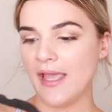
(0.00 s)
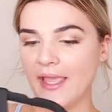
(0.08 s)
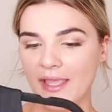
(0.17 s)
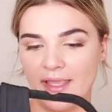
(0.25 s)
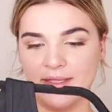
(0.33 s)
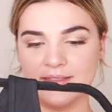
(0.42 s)

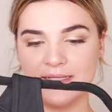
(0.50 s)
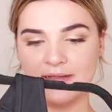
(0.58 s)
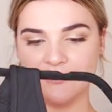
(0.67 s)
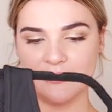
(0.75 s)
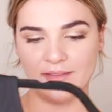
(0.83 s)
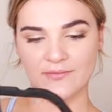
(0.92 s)
And I
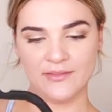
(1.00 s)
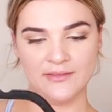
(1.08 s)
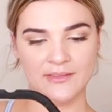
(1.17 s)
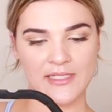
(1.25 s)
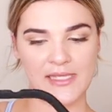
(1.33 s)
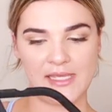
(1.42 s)
got
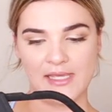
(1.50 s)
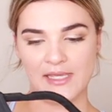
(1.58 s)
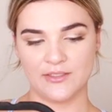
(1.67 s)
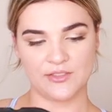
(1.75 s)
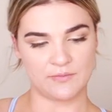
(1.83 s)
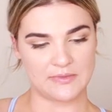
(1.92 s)
given
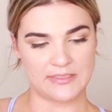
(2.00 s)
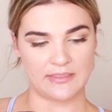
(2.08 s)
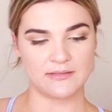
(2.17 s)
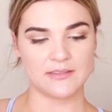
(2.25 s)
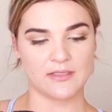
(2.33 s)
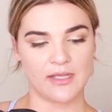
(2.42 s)
a gym
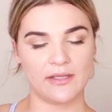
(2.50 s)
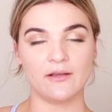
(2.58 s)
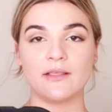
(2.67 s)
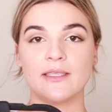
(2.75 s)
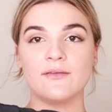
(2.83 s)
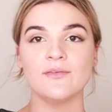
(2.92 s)
set. So I
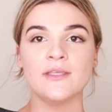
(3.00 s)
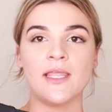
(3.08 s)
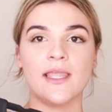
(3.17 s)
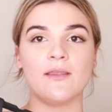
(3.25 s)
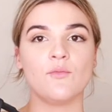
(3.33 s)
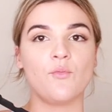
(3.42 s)
got given
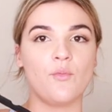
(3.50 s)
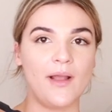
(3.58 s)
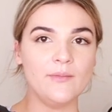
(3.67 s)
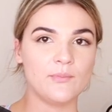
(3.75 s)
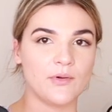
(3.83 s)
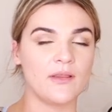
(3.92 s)
a
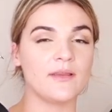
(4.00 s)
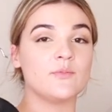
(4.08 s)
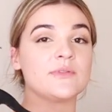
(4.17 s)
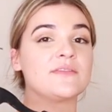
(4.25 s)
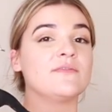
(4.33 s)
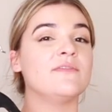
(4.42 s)
white bra that
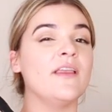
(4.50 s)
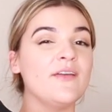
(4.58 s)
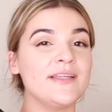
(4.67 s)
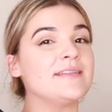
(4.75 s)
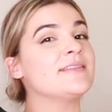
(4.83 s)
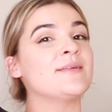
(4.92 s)
was
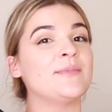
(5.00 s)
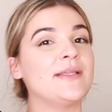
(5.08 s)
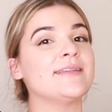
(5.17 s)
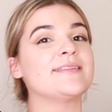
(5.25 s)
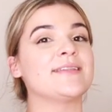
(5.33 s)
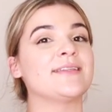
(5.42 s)
very
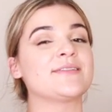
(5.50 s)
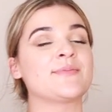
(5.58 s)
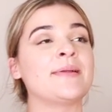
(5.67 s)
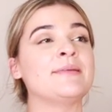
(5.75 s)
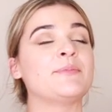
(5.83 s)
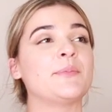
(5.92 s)
similar to this
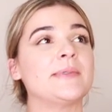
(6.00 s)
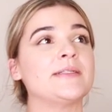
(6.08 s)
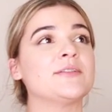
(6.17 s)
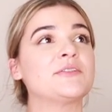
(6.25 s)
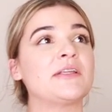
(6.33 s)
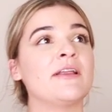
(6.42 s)
one,
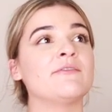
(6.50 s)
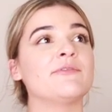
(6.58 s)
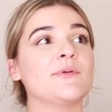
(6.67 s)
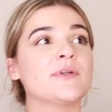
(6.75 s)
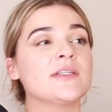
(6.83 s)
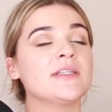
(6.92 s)
which
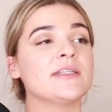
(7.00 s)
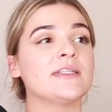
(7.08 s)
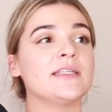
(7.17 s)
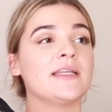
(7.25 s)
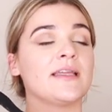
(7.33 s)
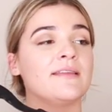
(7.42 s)

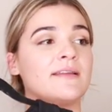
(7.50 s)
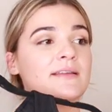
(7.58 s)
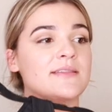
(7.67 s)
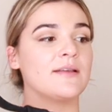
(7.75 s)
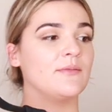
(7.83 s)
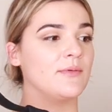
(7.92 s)
unfortunately, I think
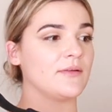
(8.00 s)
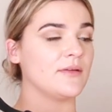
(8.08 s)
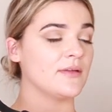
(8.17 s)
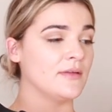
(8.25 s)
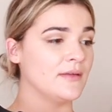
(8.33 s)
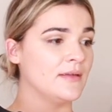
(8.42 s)
it's like, what,
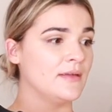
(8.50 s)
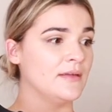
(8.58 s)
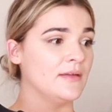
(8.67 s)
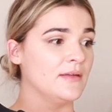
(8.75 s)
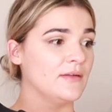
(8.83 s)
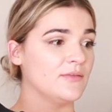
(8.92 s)

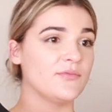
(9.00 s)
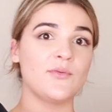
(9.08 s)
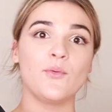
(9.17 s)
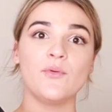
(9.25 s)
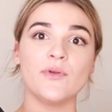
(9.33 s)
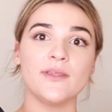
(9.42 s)

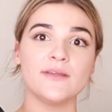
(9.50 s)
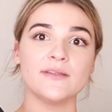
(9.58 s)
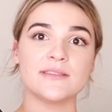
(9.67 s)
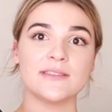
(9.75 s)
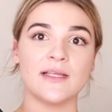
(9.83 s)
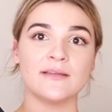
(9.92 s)
4
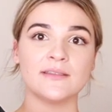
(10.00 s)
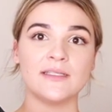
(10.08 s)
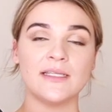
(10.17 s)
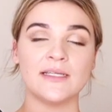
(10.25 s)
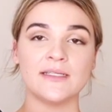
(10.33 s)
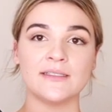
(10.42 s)
years down the
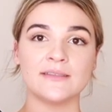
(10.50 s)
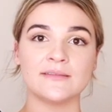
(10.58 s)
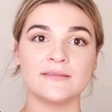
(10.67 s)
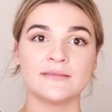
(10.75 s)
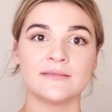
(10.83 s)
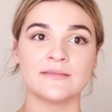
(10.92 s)

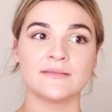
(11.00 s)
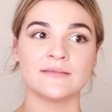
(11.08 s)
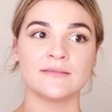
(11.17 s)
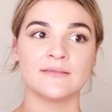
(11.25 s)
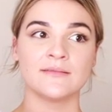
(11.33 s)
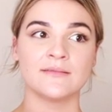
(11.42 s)
line?
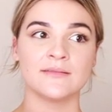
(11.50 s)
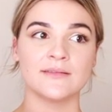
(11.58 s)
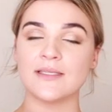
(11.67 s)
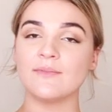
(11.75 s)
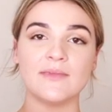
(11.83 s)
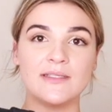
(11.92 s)

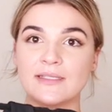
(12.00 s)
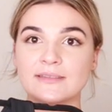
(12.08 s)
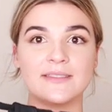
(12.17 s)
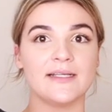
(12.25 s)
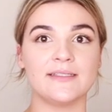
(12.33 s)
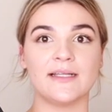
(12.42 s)
Something like
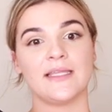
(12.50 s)
that.